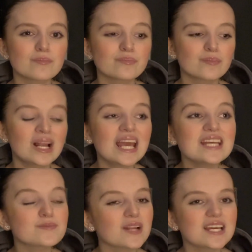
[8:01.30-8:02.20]

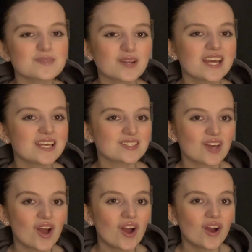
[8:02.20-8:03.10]
please please please
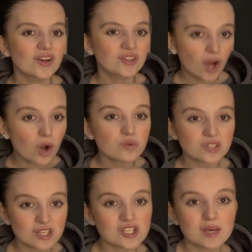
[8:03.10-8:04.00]
go to
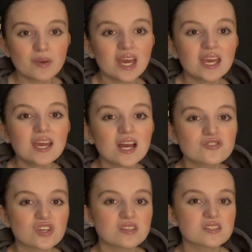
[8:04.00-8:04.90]
the GP and
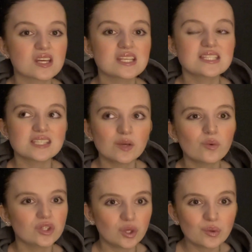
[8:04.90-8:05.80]
just see
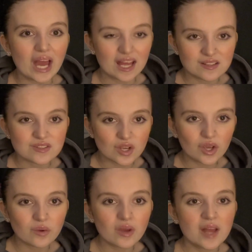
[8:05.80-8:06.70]
what you can
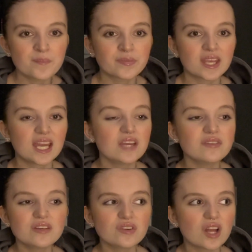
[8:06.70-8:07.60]
do
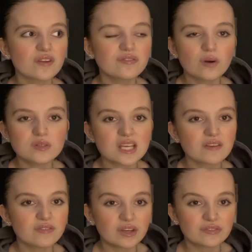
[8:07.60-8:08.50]
even if you're like
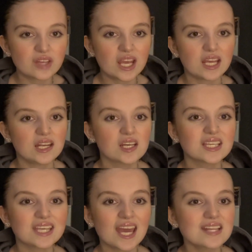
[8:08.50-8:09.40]
14 15
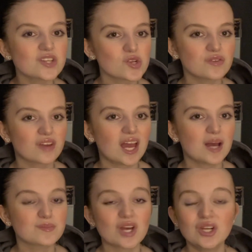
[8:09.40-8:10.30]
get in touch with
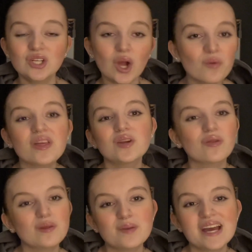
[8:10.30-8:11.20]
CAMHS and know they're
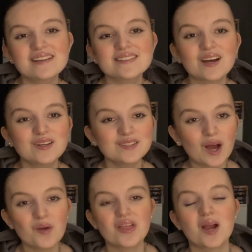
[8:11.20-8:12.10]
not the best and
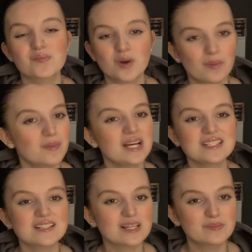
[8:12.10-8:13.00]
know they are
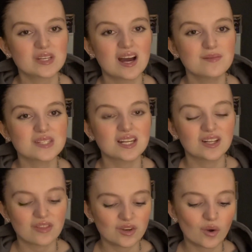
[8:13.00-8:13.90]
problematic sometimes and I
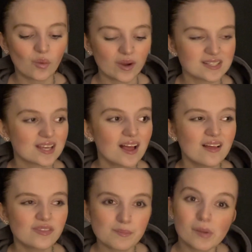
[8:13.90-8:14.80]
know they're not always
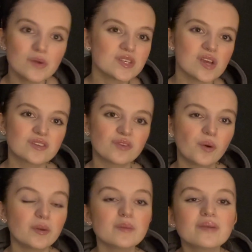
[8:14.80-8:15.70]
the most useful
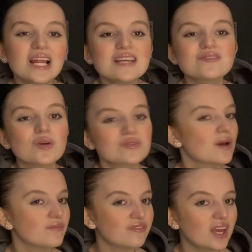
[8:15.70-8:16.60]
but please do
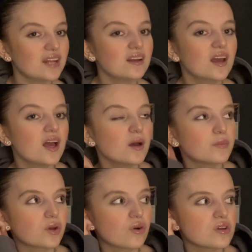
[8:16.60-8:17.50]
something
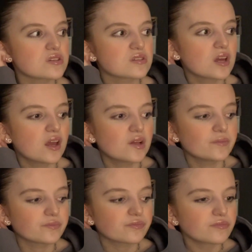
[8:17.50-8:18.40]
because
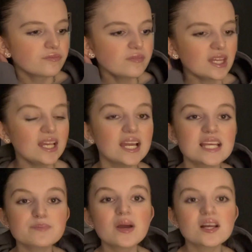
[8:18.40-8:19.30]

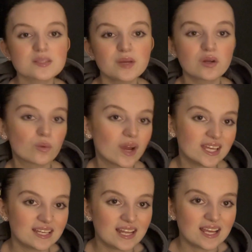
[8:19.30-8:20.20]
it's better to be on a
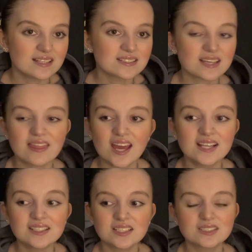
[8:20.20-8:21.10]
waiting list
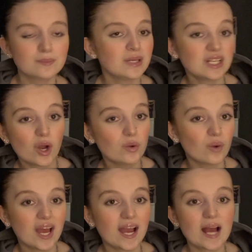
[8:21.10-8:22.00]
than to be
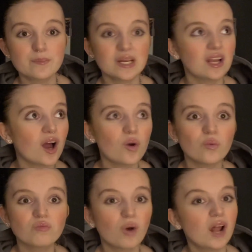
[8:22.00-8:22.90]
nowhere and be like
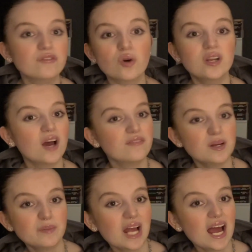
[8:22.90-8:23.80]
well I've got
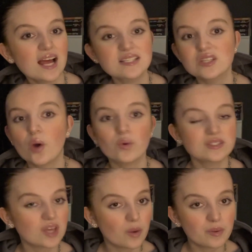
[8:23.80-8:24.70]
nothing planned no
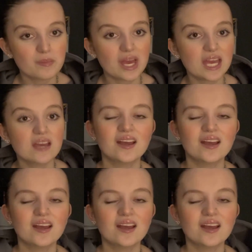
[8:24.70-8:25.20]
one's helping me